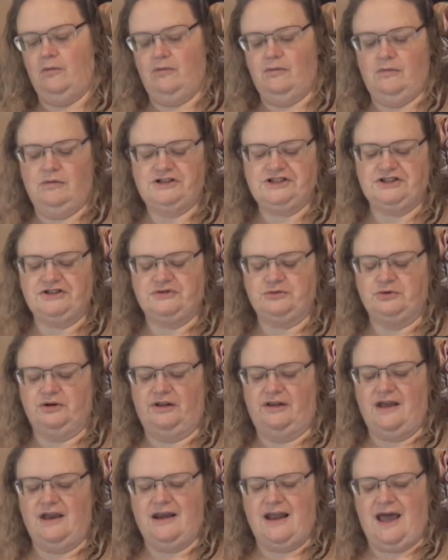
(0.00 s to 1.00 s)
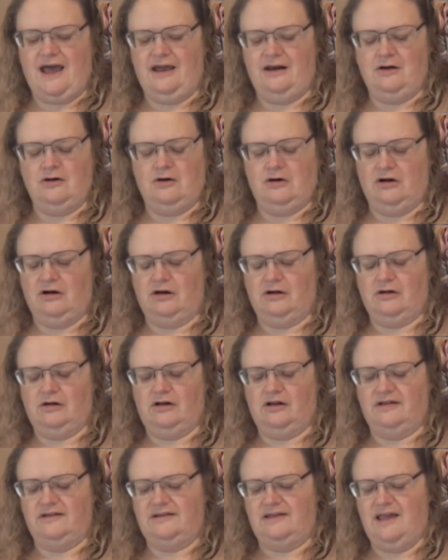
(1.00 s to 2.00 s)
which is really an N hook,
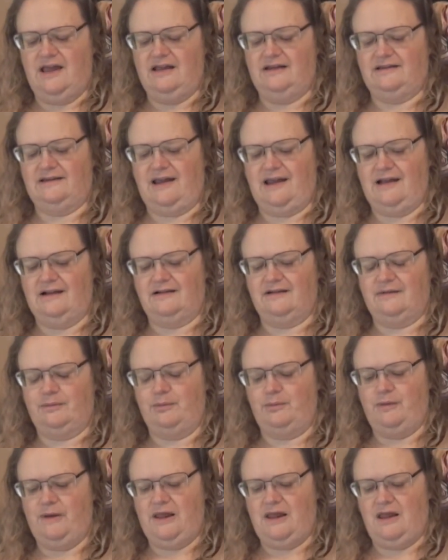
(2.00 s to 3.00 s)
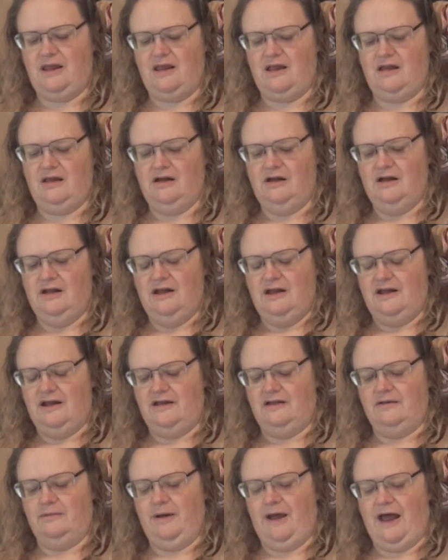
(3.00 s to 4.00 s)
because they say it's P
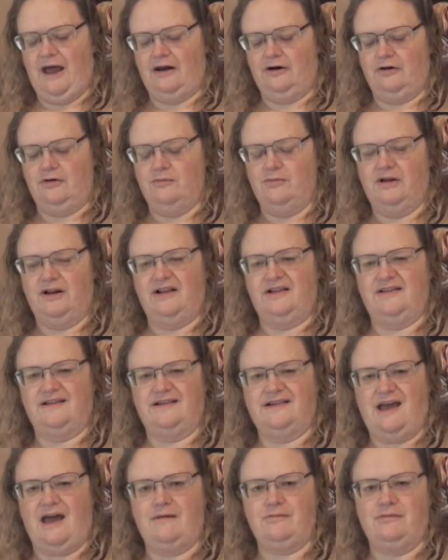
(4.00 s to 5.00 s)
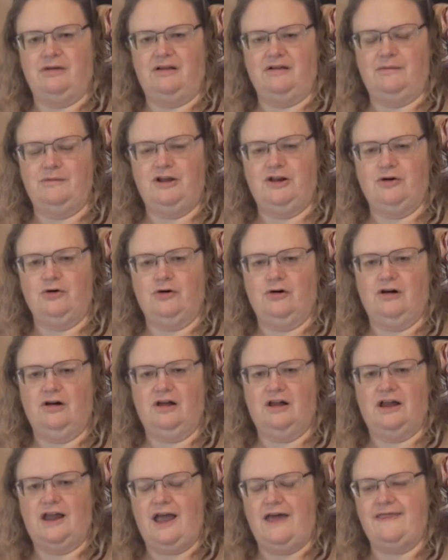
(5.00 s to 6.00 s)
in the pattern, but it's a 10mm hook,
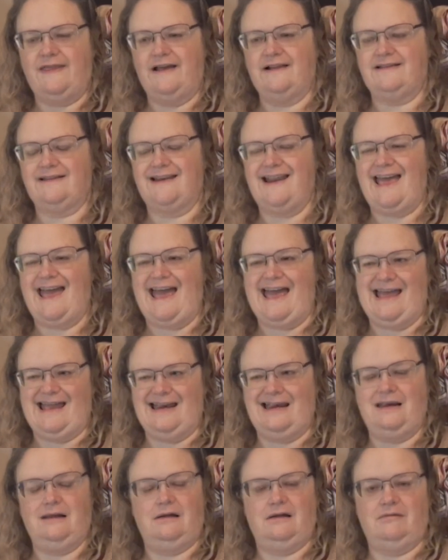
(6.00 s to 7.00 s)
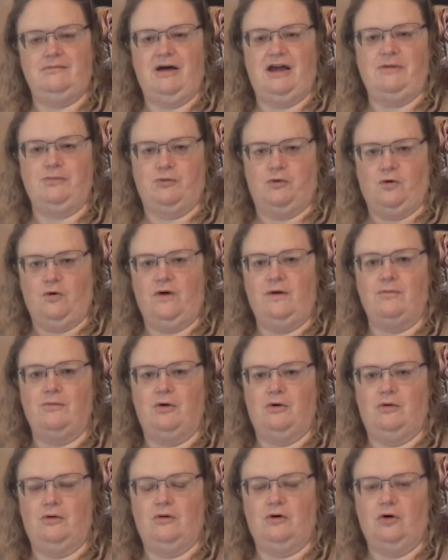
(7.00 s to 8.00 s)
and that's an N in my
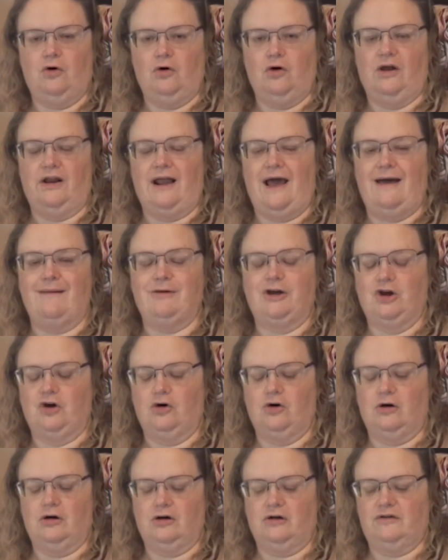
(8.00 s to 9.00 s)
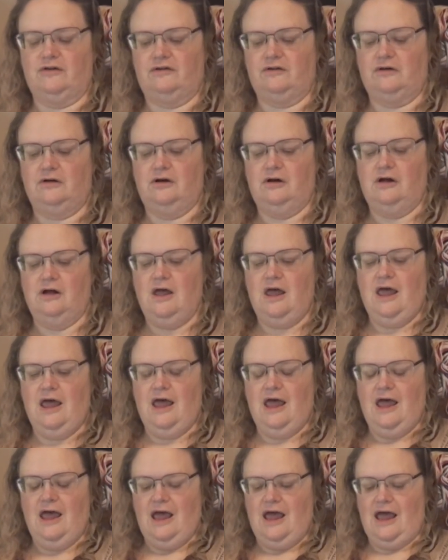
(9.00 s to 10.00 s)
Prim ergonomic hooks.
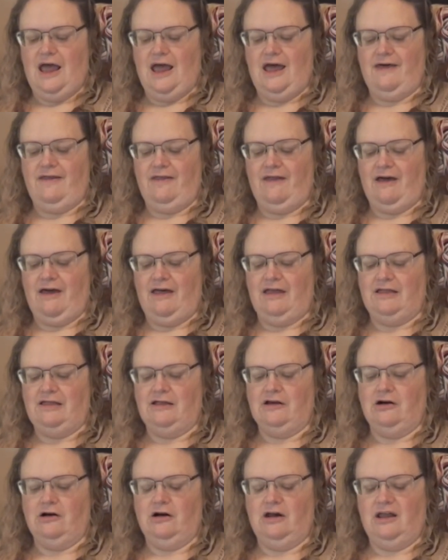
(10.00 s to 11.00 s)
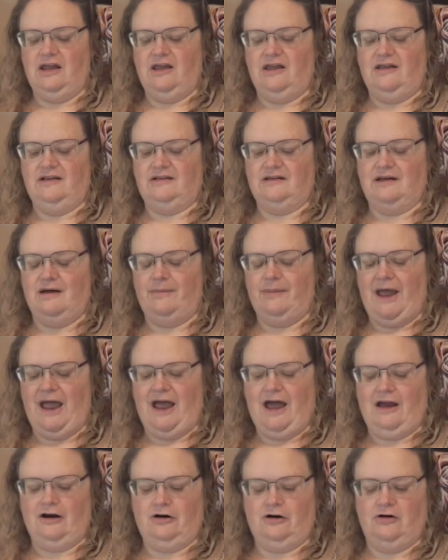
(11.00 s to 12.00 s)
And then there is a
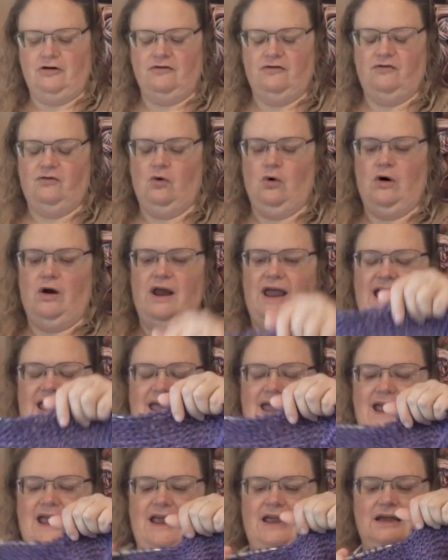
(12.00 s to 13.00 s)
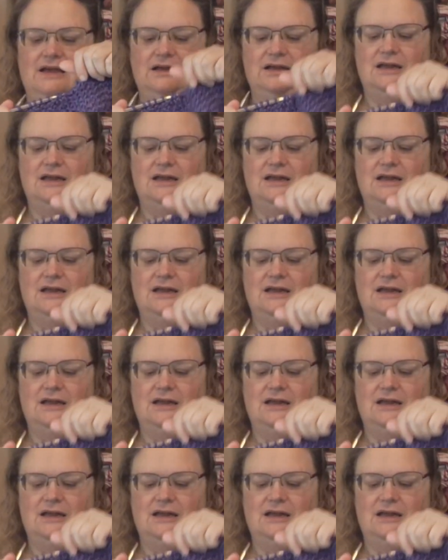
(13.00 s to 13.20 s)
pattern for a